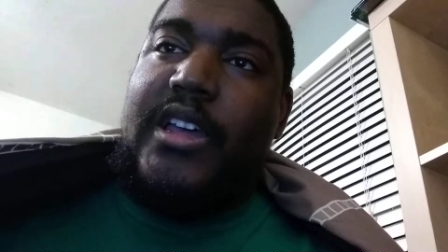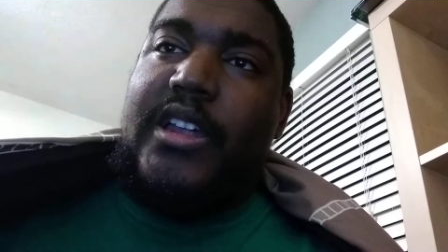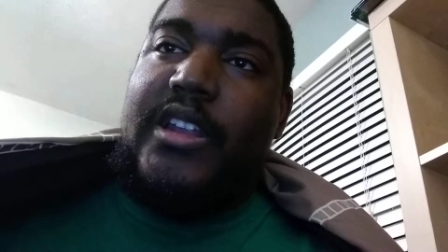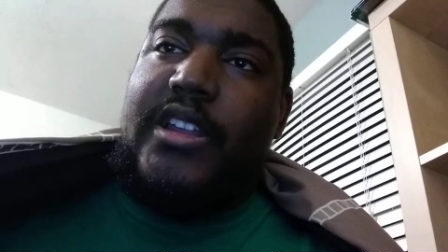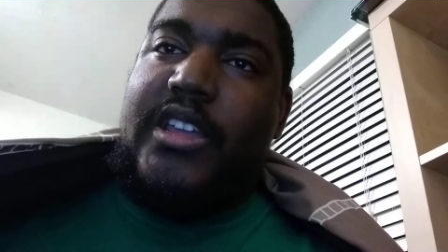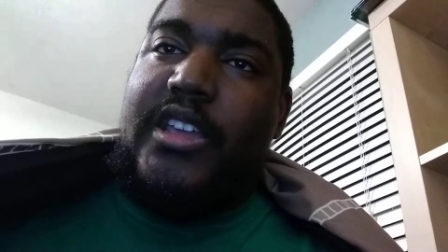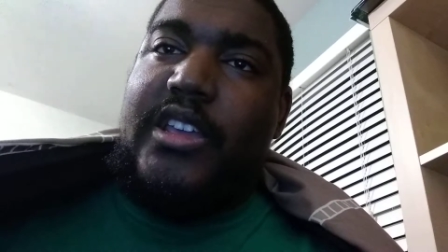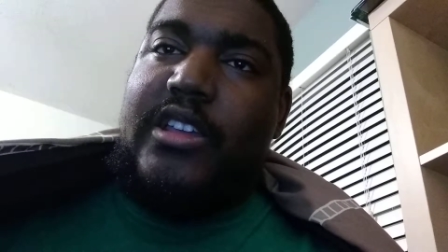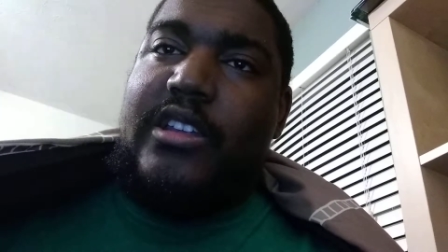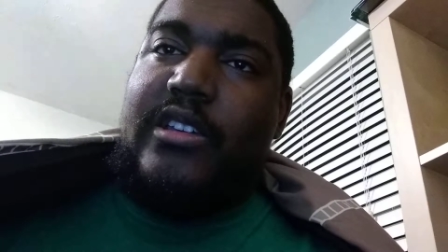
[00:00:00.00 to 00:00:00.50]

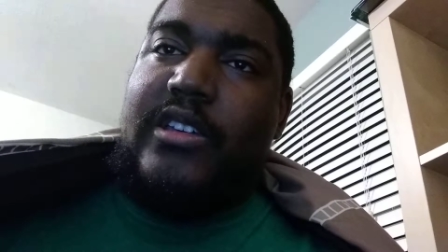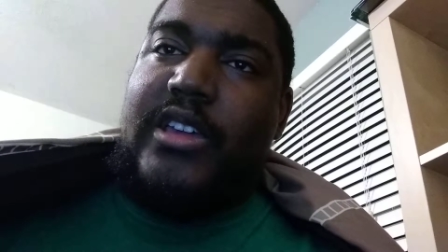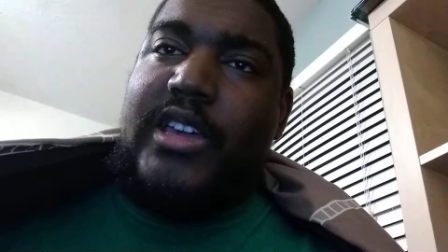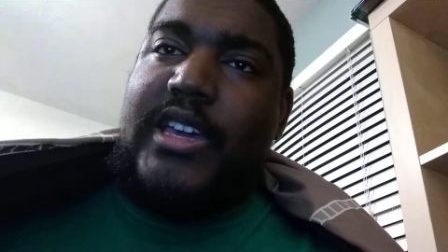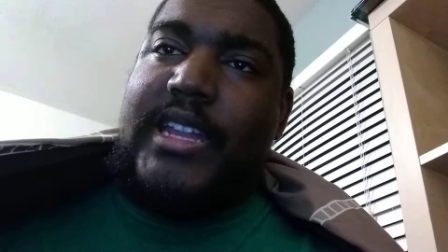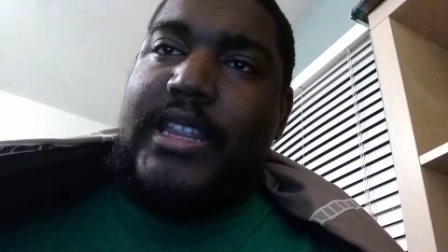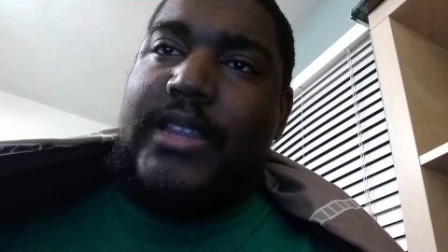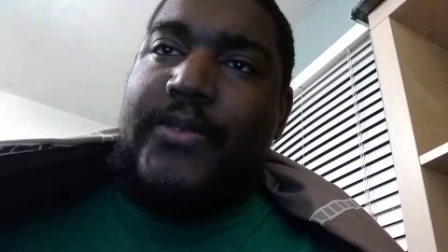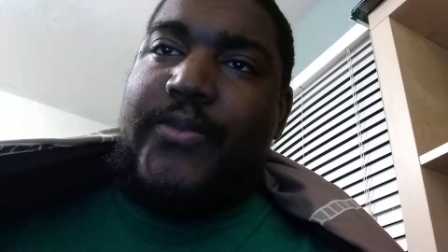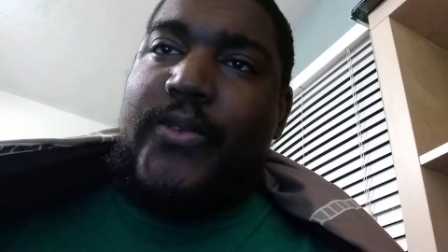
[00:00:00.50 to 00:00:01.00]
Then, you know, you
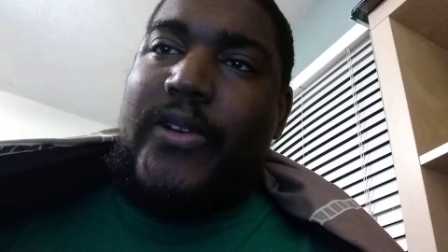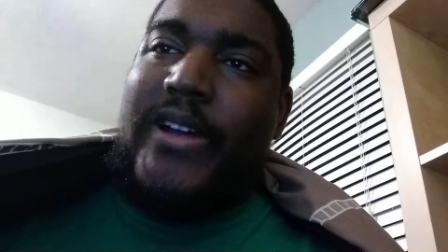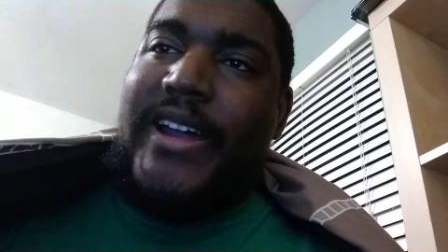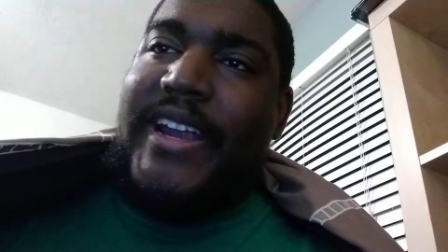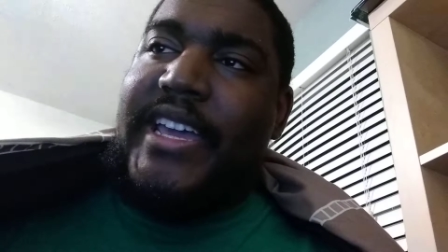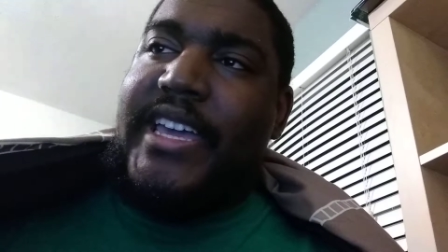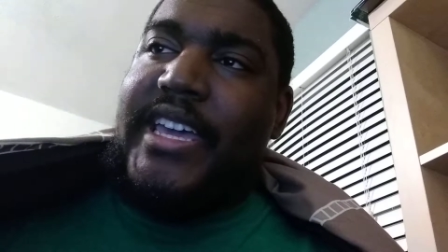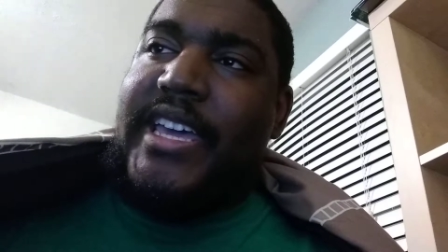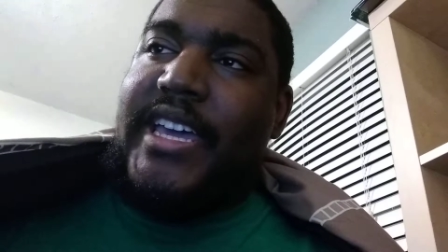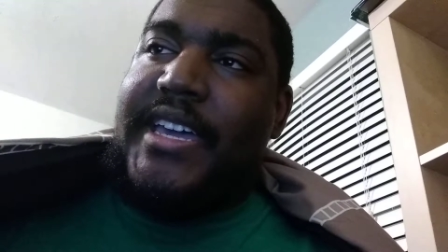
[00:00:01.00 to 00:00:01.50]
got the
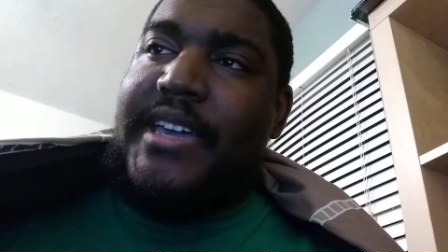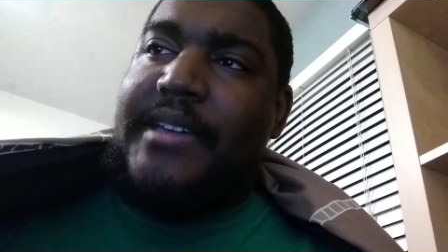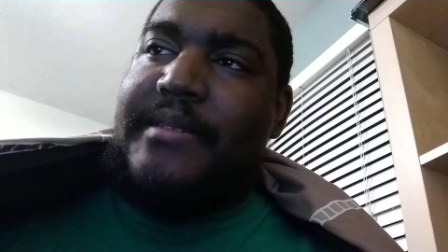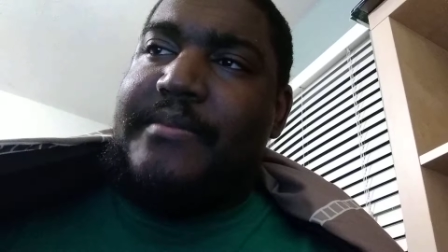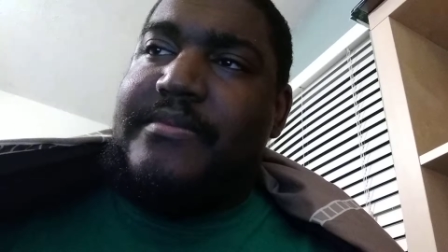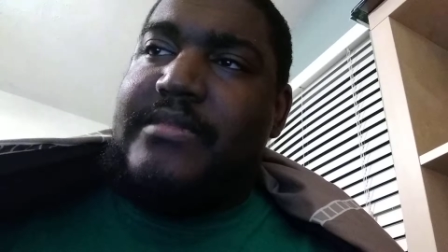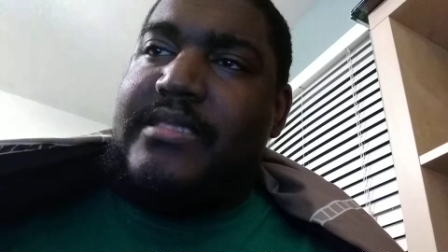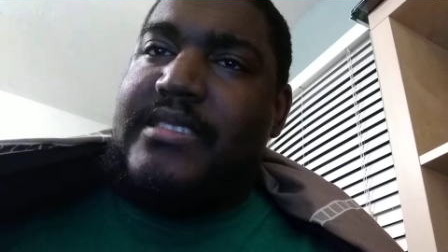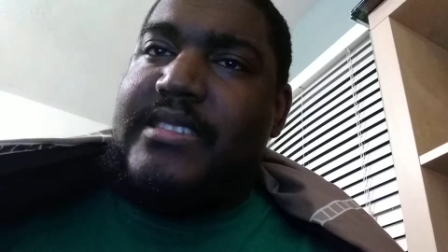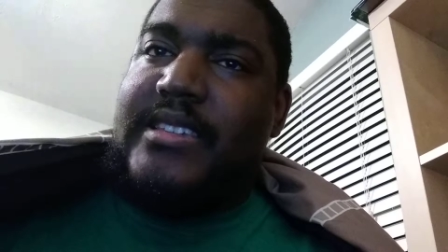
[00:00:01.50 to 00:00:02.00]
Friday
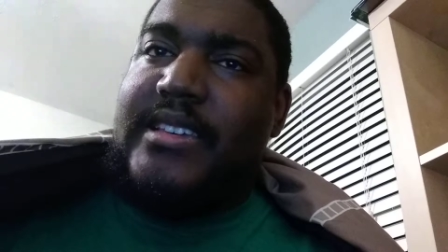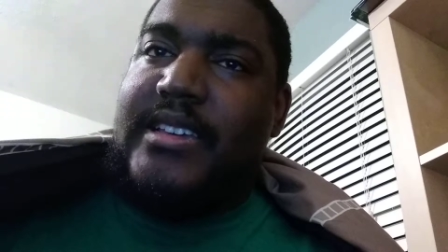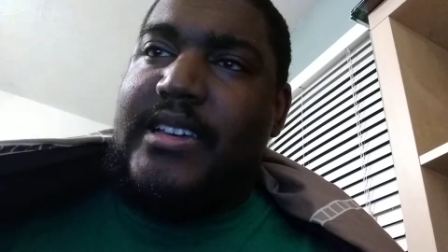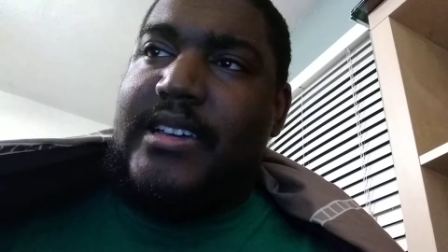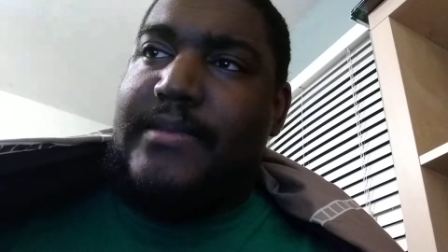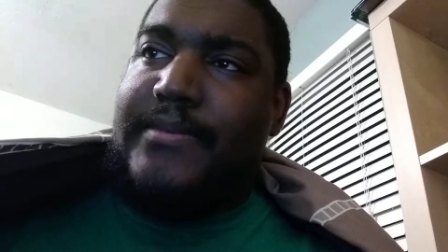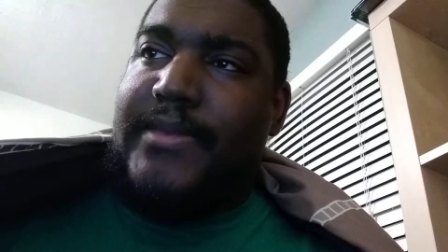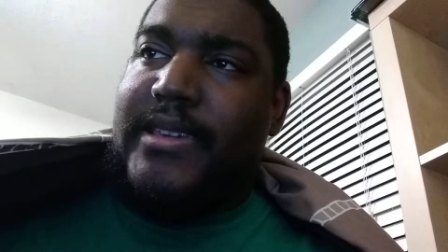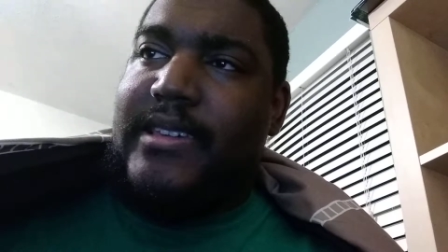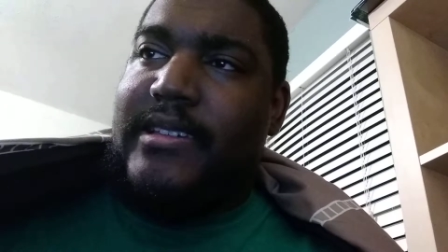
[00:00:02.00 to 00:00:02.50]
games
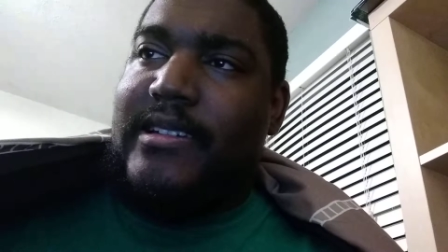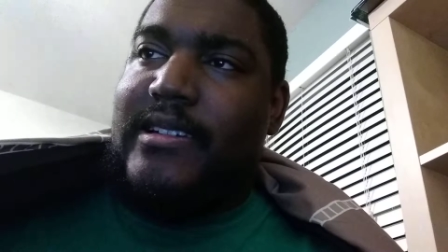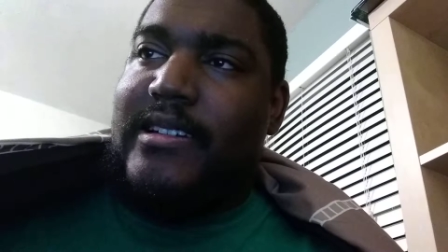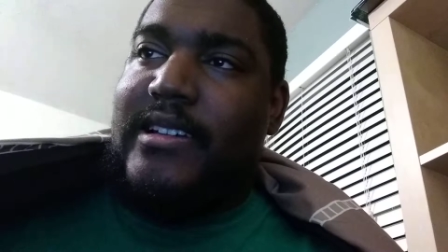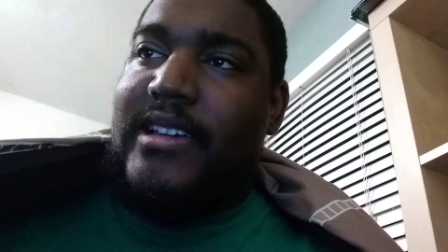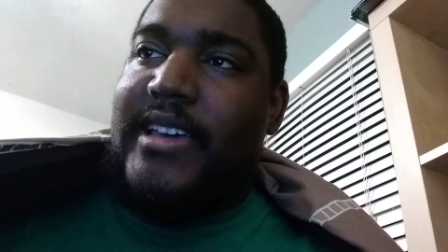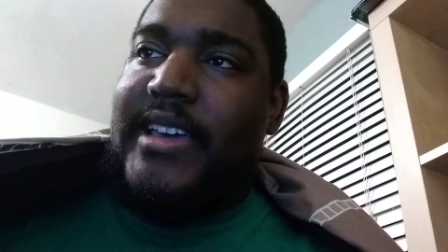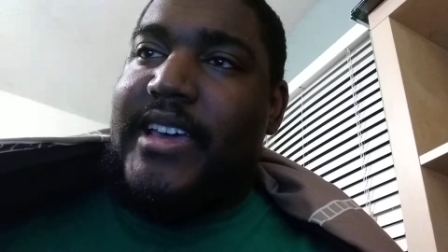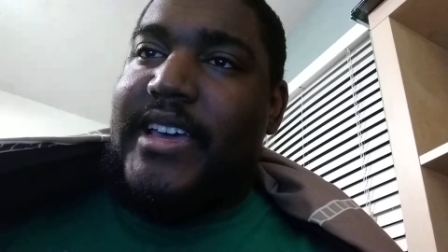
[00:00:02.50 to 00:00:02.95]
um, here.